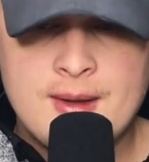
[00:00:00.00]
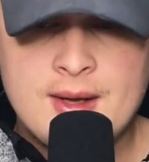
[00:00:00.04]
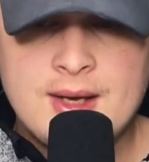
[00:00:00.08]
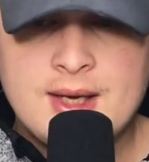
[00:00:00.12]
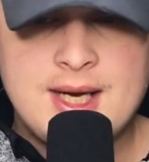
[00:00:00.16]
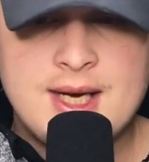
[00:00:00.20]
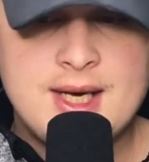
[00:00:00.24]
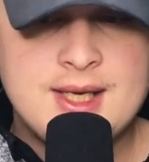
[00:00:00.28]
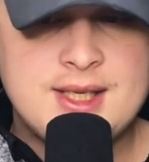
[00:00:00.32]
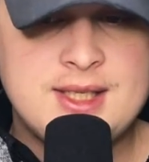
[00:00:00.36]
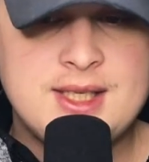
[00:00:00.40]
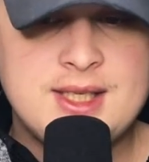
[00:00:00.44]

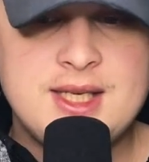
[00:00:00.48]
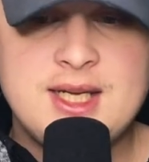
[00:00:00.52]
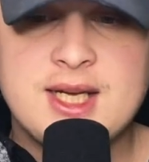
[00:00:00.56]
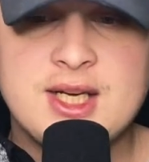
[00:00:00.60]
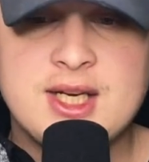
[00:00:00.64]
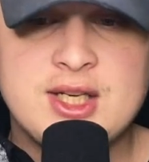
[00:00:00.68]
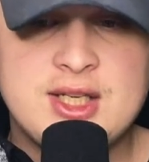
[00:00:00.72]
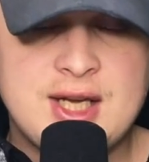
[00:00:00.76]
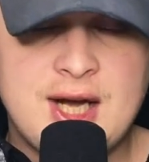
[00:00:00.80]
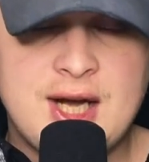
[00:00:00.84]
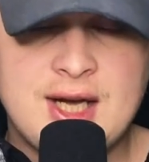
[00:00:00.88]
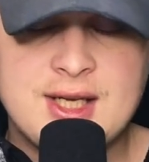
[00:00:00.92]
Tennessee,
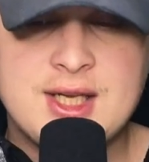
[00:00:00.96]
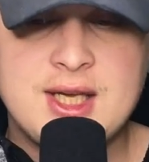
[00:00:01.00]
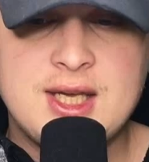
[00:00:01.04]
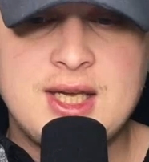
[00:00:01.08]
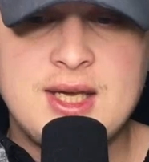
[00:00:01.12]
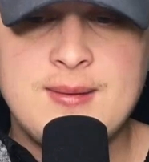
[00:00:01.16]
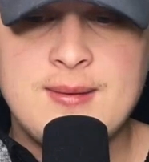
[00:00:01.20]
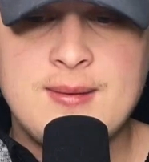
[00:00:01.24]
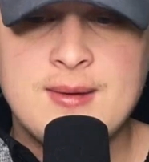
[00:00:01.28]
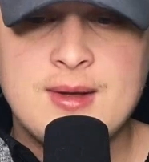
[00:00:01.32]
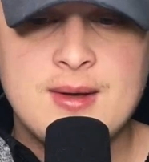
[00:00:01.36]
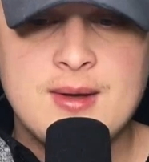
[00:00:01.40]

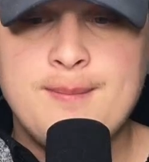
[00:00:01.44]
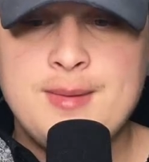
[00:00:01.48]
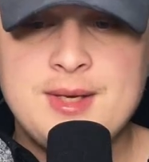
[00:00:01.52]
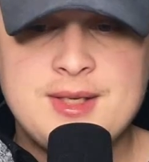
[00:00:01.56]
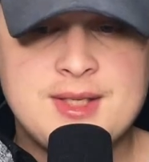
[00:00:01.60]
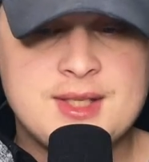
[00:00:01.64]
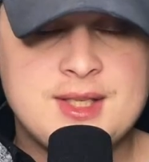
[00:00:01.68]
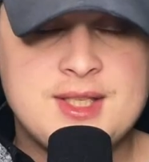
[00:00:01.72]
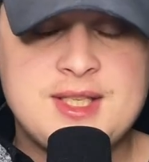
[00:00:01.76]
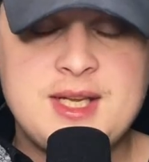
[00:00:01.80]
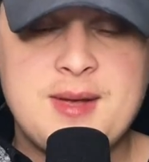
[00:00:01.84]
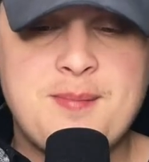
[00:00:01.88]
Kentucky,
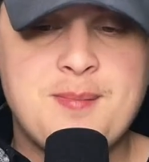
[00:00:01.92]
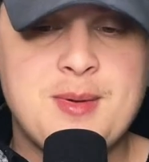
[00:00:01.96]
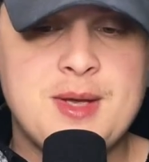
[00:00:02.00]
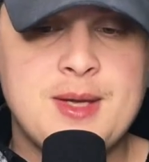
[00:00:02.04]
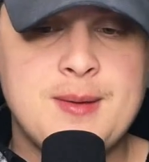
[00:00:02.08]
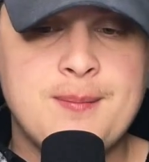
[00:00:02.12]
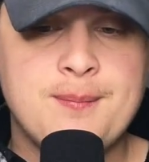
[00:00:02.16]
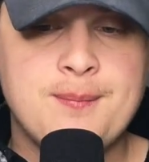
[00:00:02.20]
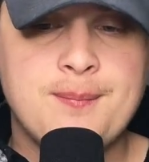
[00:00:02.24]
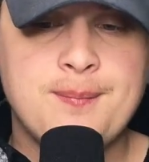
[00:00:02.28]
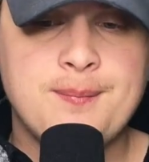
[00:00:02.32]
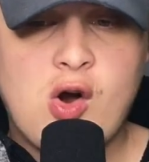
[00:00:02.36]

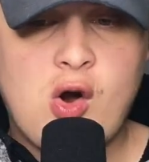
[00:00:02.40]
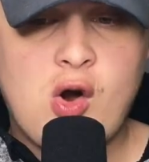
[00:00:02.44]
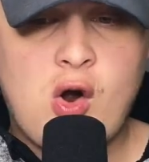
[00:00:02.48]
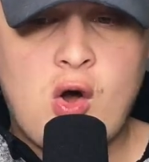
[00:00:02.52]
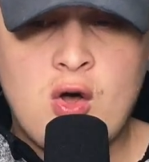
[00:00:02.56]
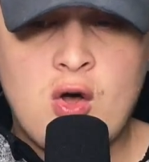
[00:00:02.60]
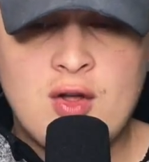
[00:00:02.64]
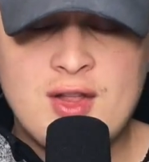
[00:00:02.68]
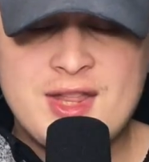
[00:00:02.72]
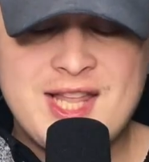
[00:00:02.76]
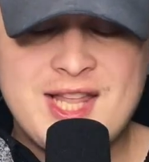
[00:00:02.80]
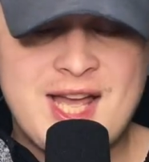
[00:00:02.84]
Mississippi, are
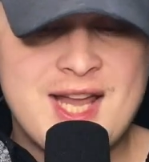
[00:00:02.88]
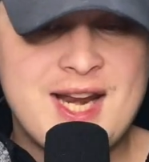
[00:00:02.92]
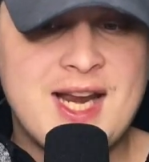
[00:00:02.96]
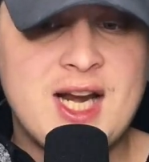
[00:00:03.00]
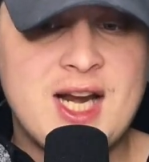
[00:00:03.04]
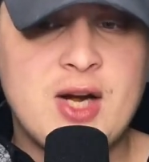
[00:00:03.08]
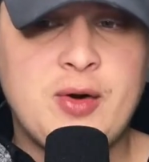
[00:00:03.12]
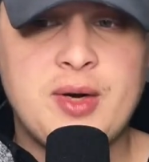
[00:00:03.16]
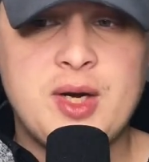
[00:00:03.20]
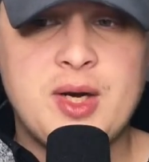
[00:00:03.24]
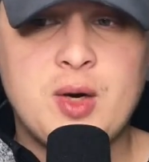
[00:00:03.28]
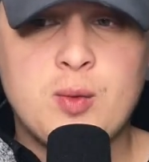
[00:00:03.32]
all in that
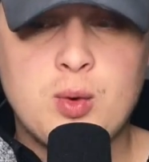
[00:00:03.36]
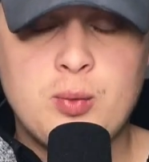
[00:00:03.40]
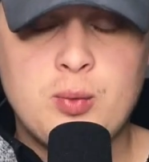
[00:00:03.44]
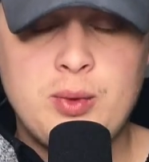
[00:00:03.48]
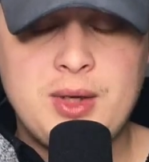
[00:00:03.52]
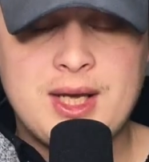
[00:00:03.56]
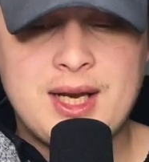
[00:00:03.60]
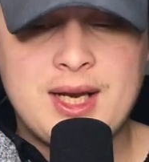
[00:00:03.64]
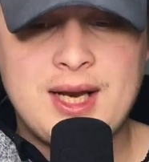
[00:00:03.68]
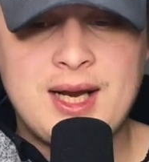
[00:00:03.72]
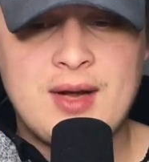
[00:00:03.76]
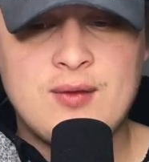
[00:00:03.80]
area where
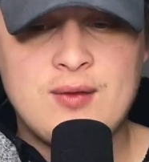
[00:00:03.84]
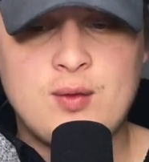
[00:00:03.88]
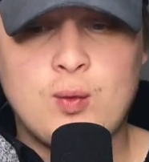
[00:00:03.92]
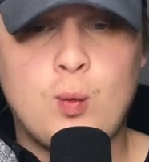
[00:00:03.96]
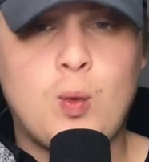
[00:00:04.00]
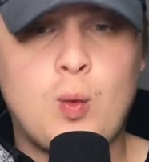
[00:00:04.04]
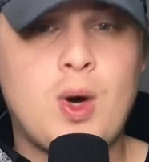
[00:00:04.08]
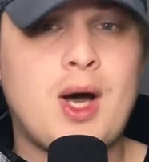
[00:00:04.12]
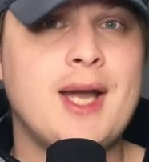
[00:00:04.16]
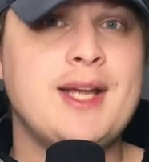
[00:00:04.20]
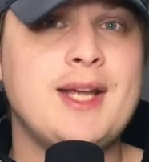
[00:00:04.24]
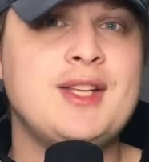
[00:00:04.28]
we could have
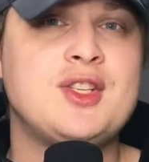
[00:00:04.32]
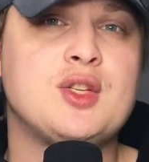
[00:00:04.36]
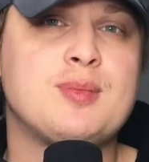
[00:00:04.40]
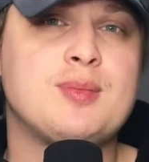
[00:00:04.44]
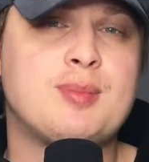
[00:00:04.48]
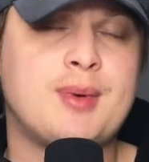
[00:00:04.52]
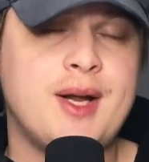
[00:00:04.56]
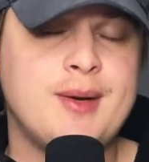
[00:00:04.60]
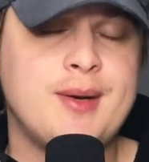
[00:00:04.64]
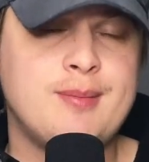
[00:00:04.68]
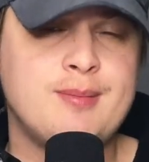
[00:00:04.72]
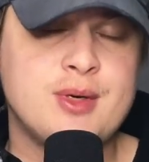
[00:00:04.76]

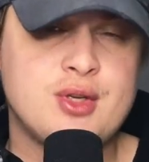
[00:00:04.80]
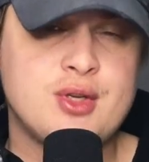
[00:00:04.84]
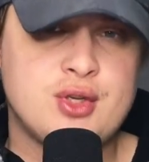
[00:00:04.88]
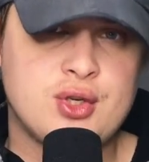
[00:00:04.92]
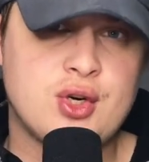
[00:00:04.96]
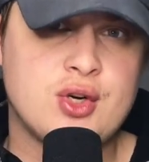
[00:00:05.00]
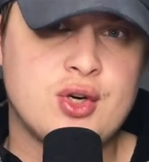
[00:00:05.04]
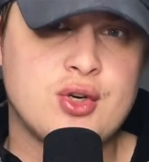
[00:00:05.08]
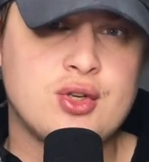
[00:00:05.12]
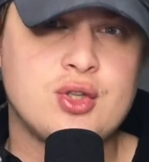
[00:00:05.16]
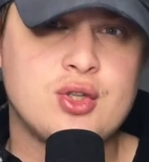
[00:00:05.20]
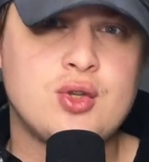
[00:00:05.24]
widespread
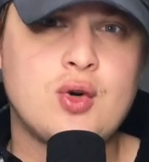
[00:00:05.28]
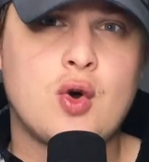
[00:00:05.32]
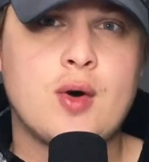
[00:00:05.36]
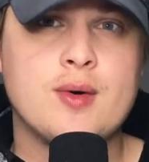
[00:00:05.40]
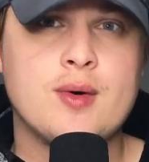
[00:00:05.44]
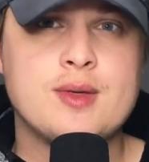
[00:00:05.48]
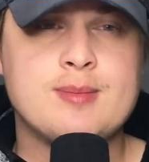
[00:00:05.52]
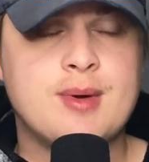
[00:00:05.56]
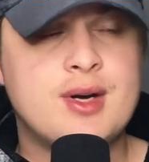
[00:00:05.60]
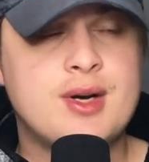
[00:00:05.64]
mature storms.